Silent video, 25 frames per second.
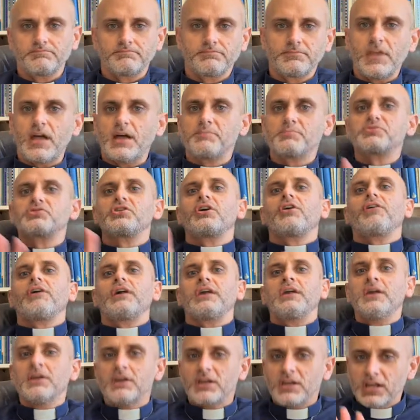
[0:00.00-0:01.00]
nope,
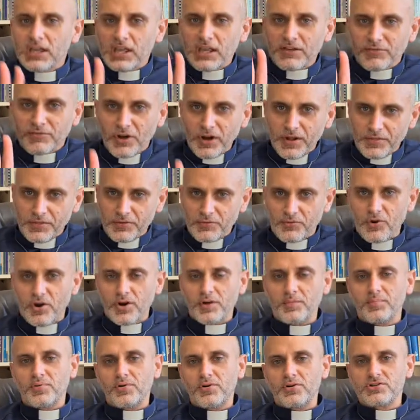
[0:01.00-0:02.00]
sorry, you've got the
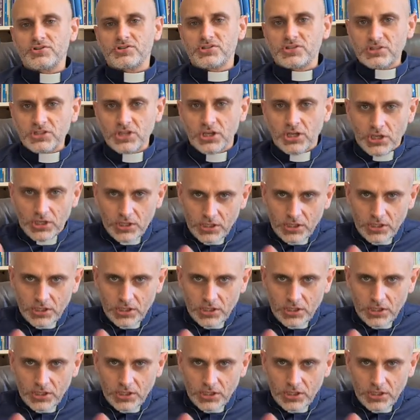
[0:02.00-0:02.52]
wrong person.